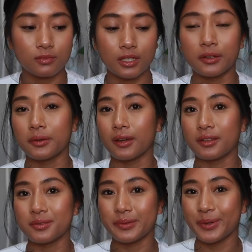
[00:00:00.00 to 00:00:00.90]
tell you
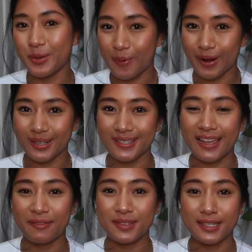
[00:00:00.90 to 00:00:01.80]
guys which products
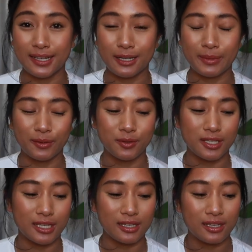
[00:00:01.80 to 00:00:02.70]
have stayed in my
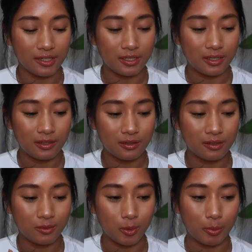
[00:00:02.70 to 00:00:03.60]
routine and
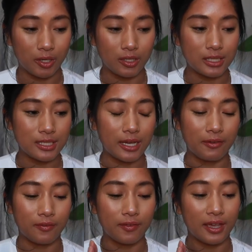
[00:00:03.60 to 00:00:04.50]
what products
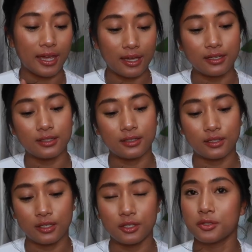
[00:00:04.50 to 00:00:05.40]
I've added
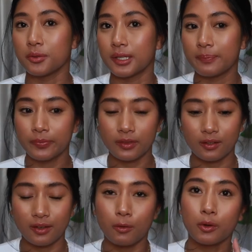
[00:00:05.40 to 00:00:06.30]
into it
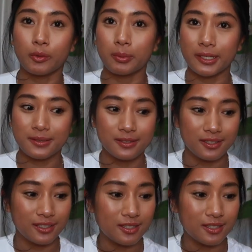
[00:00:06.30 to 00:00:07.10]
or replaced.